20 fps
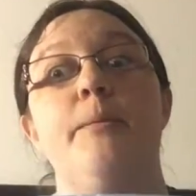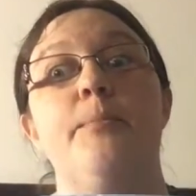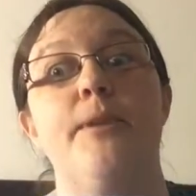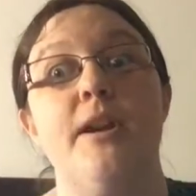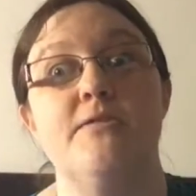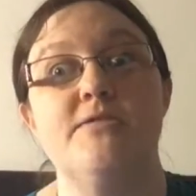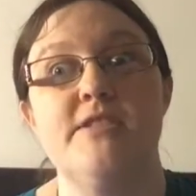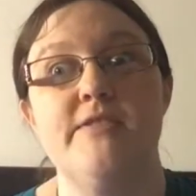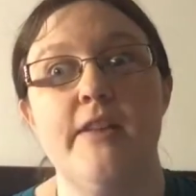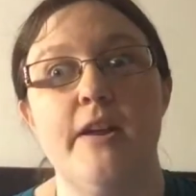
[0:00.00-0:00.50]

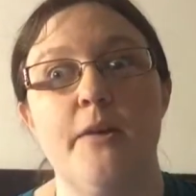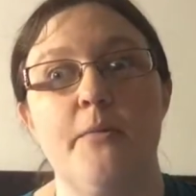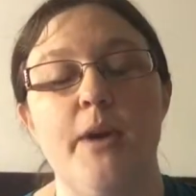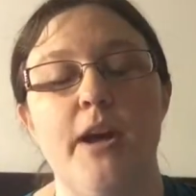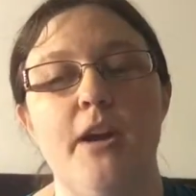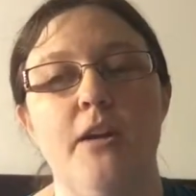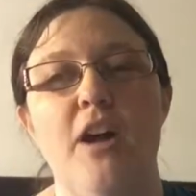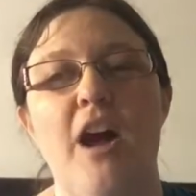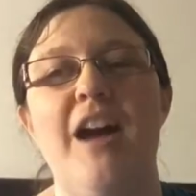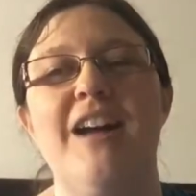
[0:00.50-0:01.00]
pronouncing that
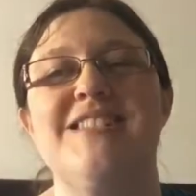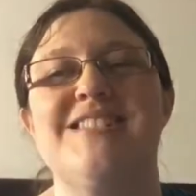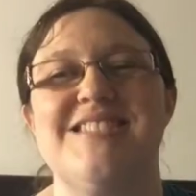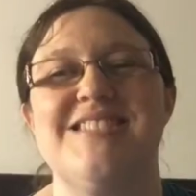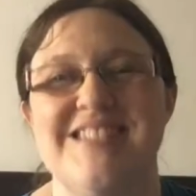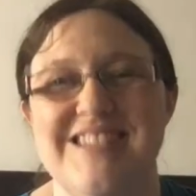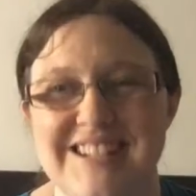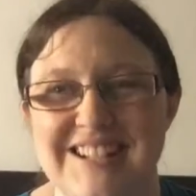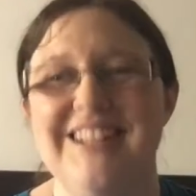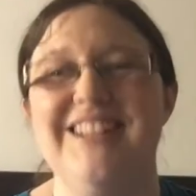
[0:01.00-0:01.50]
right or
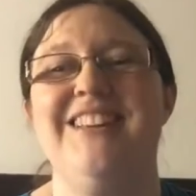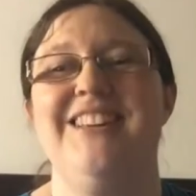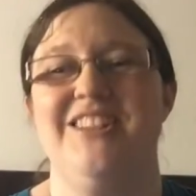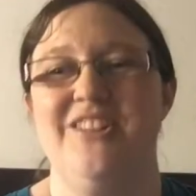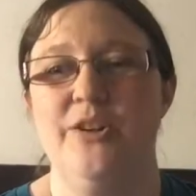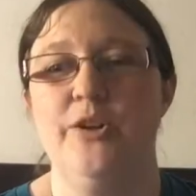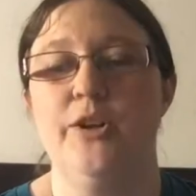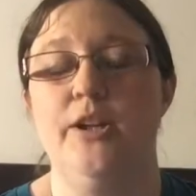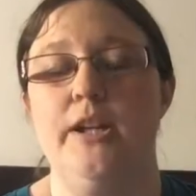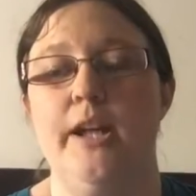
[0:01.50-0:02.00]
not,
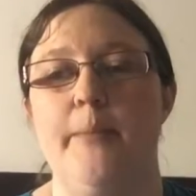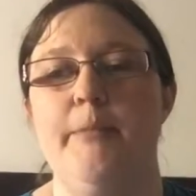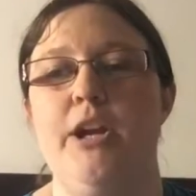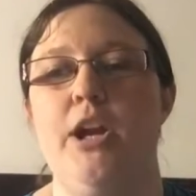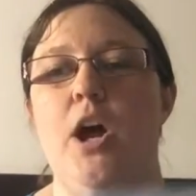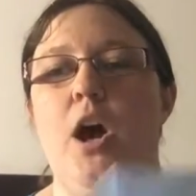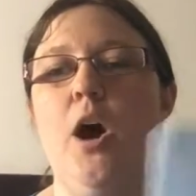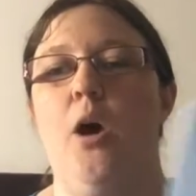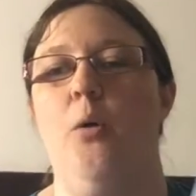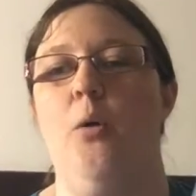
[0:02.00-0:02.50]
you could let me
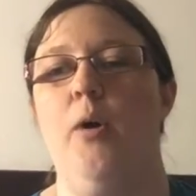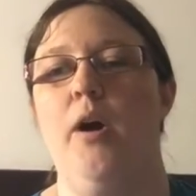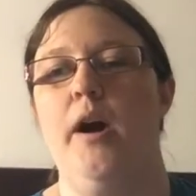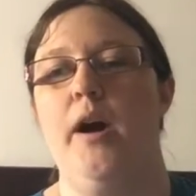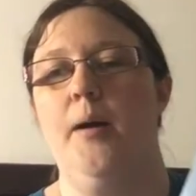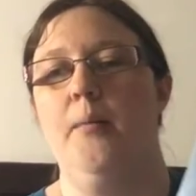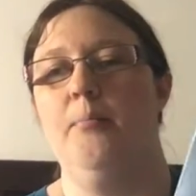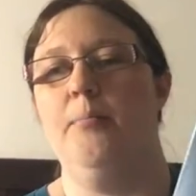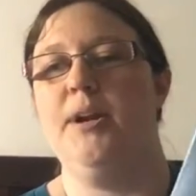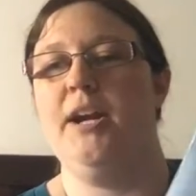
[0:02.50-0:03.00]
know.
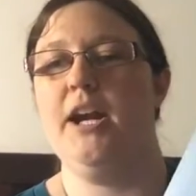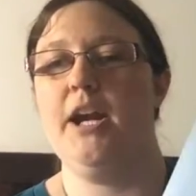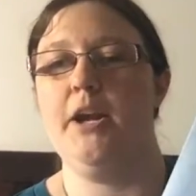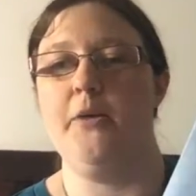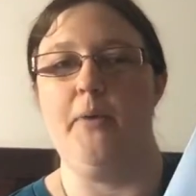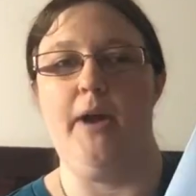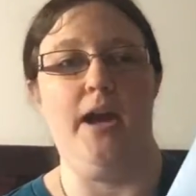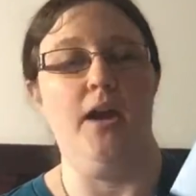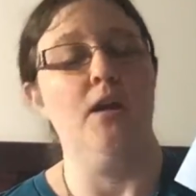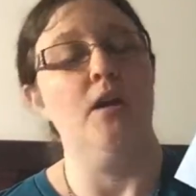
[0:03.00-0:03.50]
But
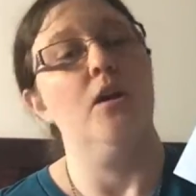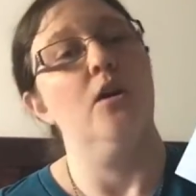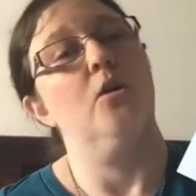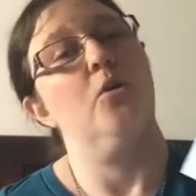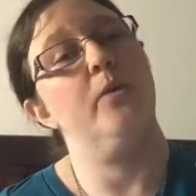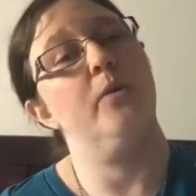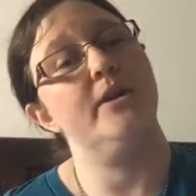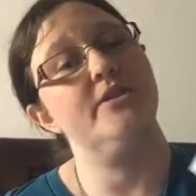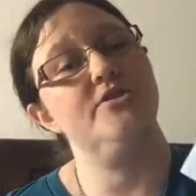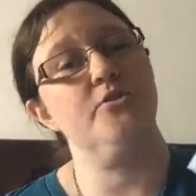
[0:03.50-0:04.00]
anyway,
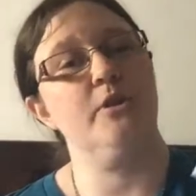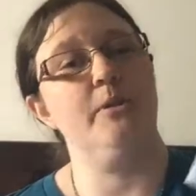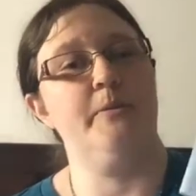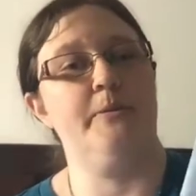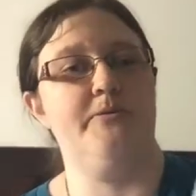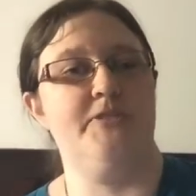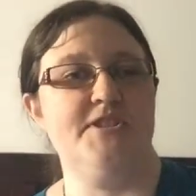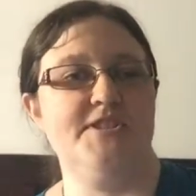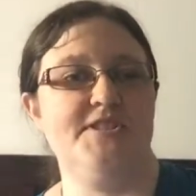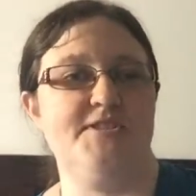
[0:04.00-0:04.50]
quick story
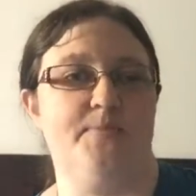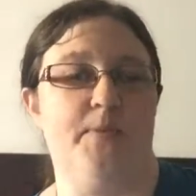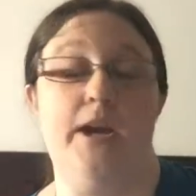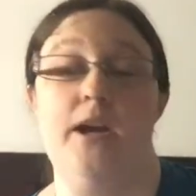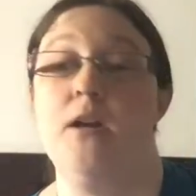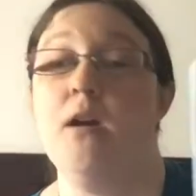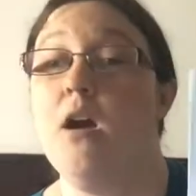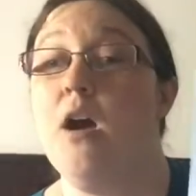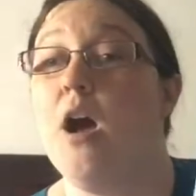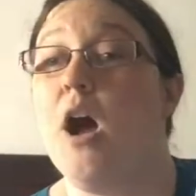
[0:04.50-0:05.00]
with this
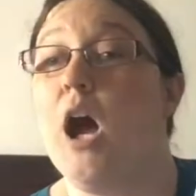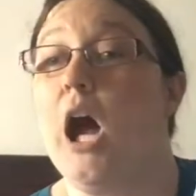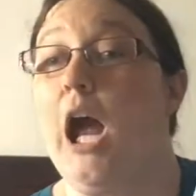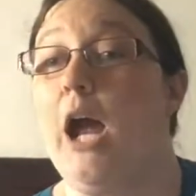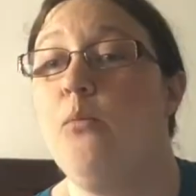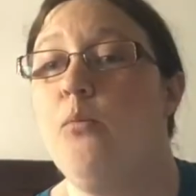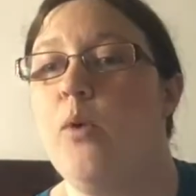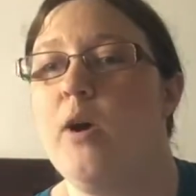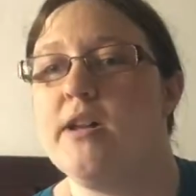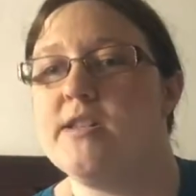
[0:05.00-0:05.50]
one. I
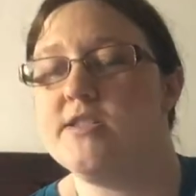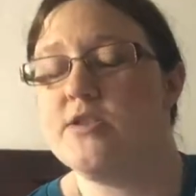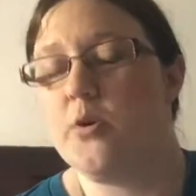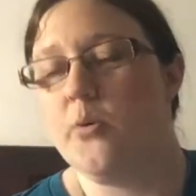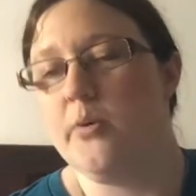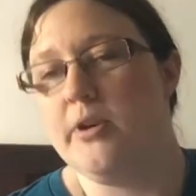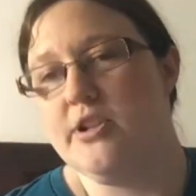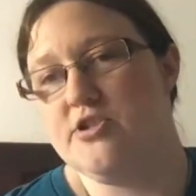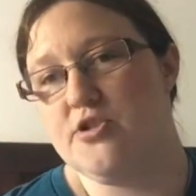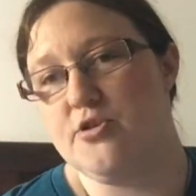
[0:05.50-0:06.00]
was
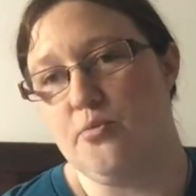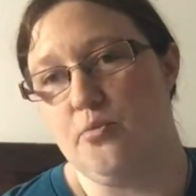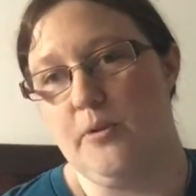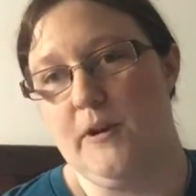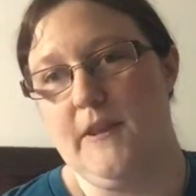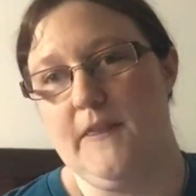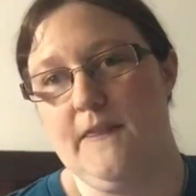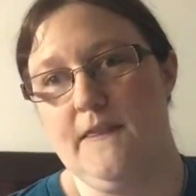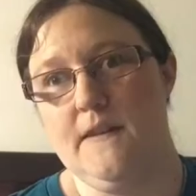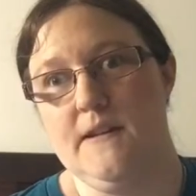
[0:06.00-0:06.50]
going to
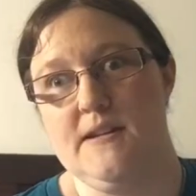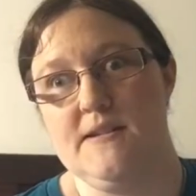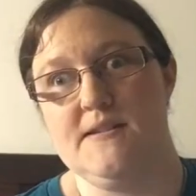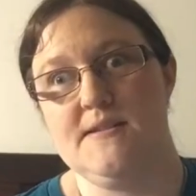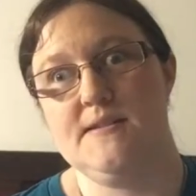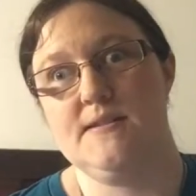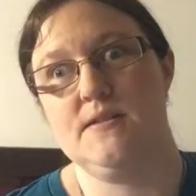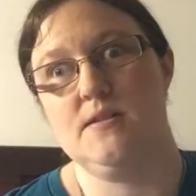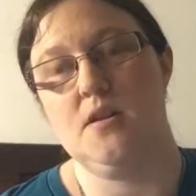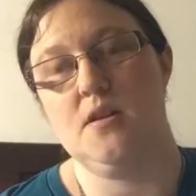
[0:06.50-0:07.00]
read
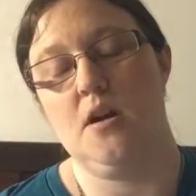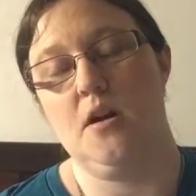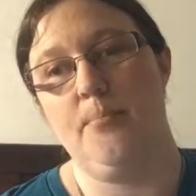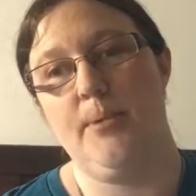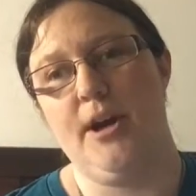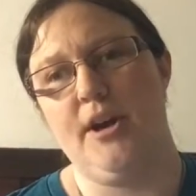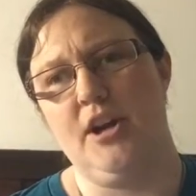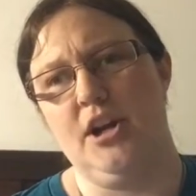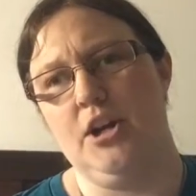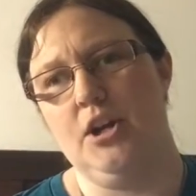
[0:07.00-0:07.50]
this
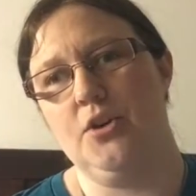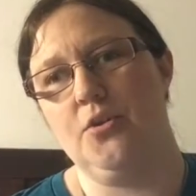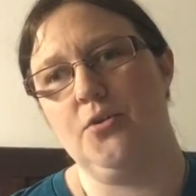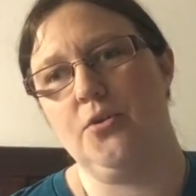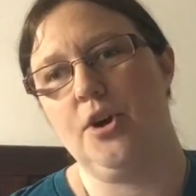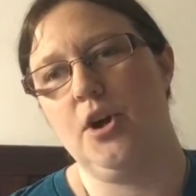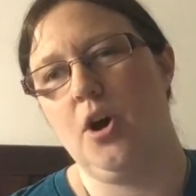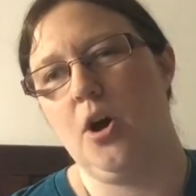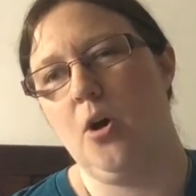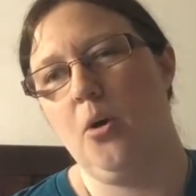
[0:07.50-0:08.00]
about a year
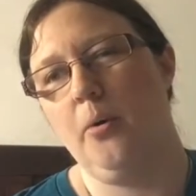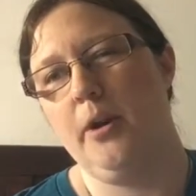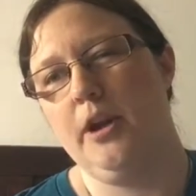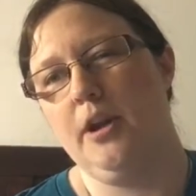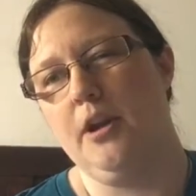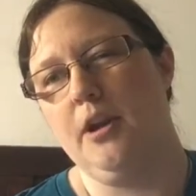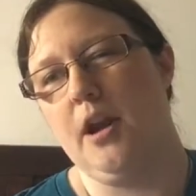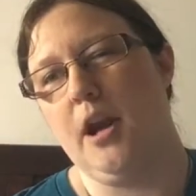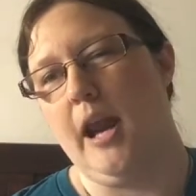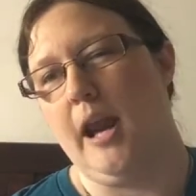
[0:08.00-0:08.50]
ago
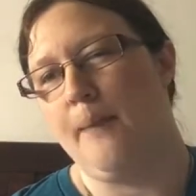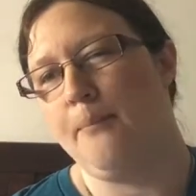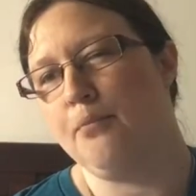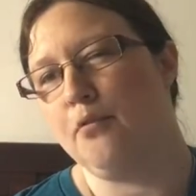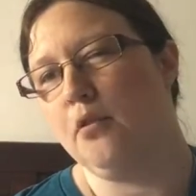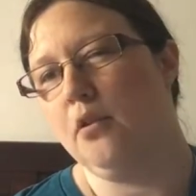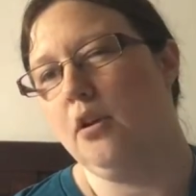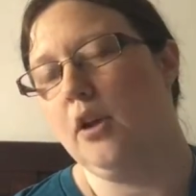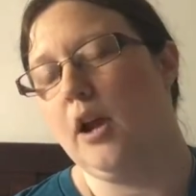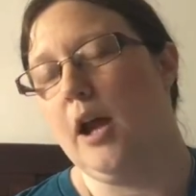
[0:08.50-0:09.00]
in
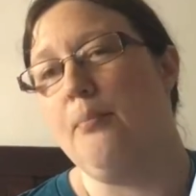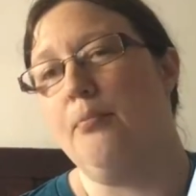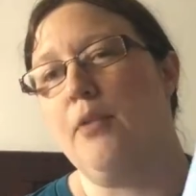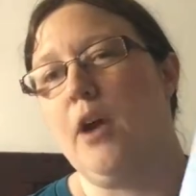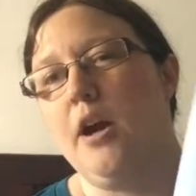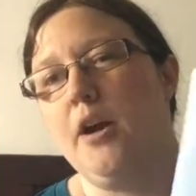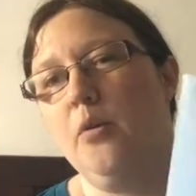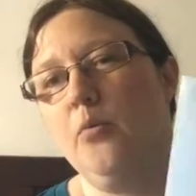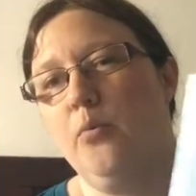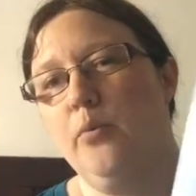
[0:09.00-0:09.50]
April. I
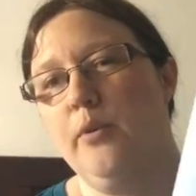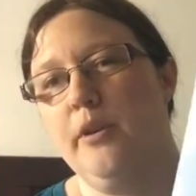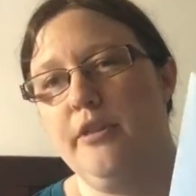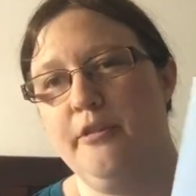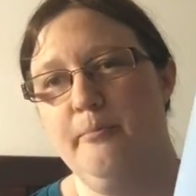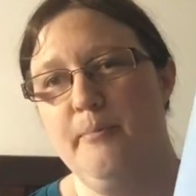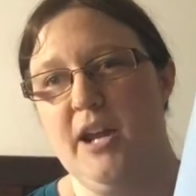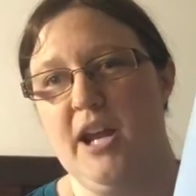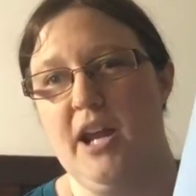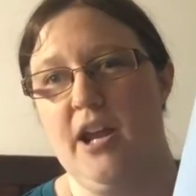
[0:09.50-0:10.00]
brought it
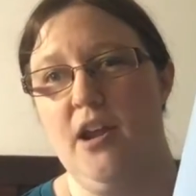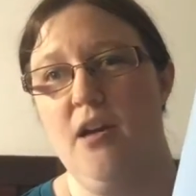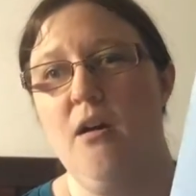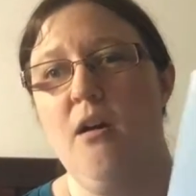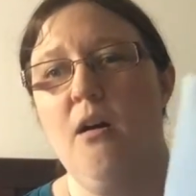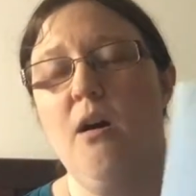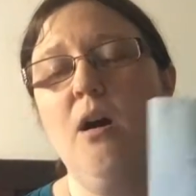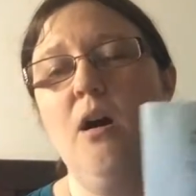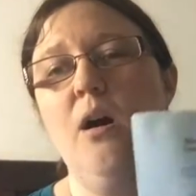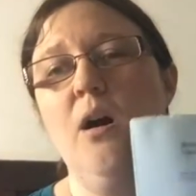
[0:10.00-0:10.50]
with me
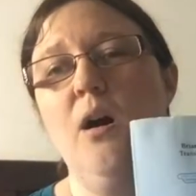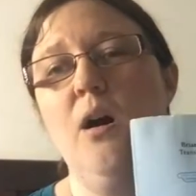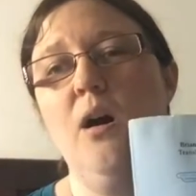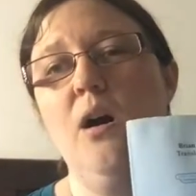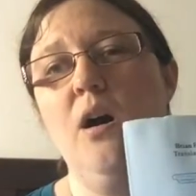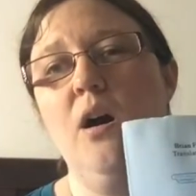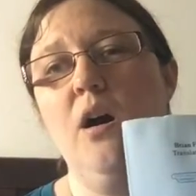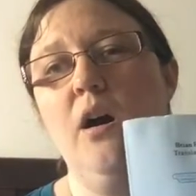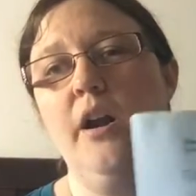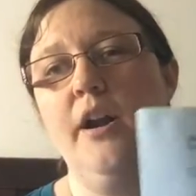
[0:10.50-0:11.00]

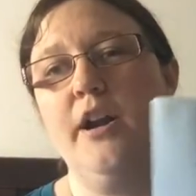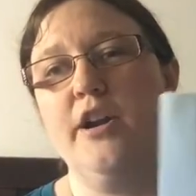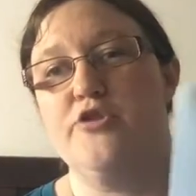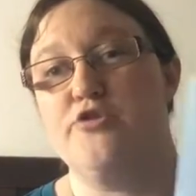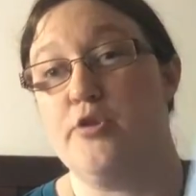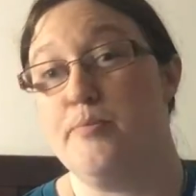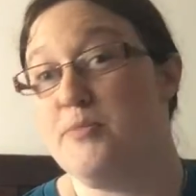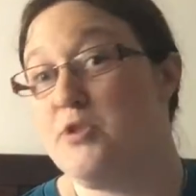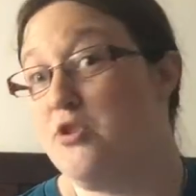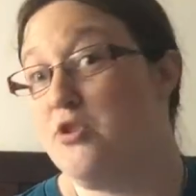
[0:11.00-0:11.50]
on a
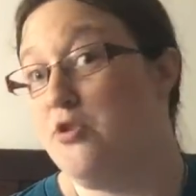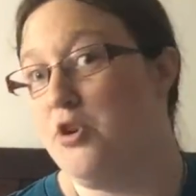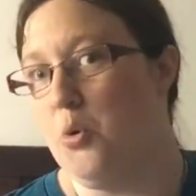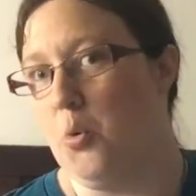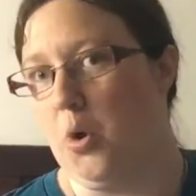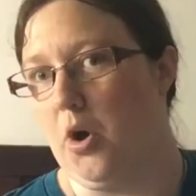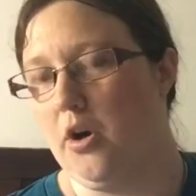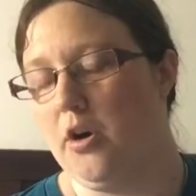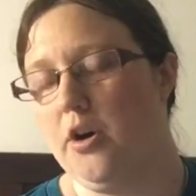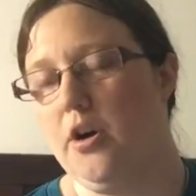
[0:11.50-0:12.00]
trip to New
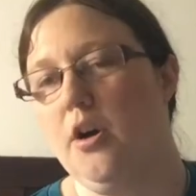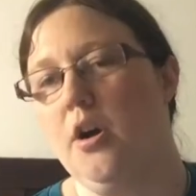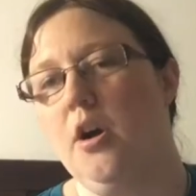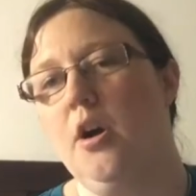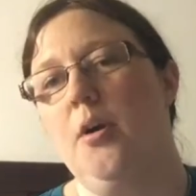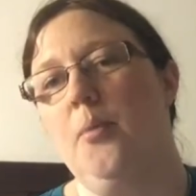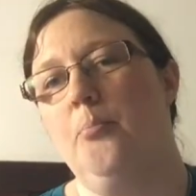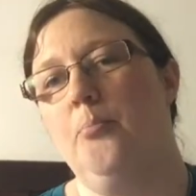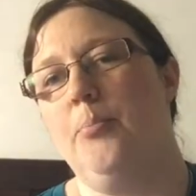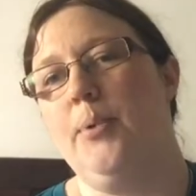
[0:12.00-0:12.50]
York,
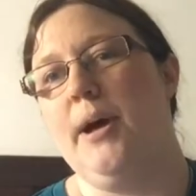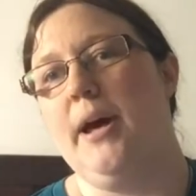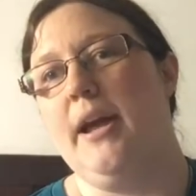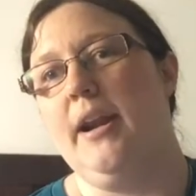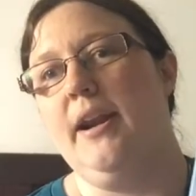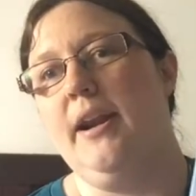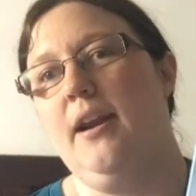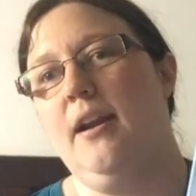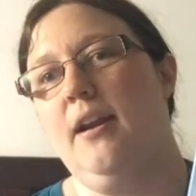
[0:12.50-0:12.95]
but